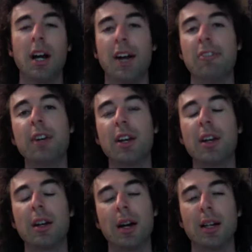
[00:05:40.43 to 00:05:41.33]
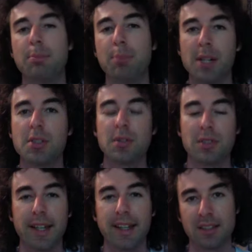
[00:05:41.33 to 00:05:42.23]
I've already got a bunch of
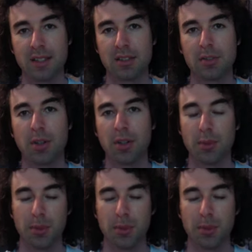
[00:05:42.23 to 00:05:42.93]
text testimonials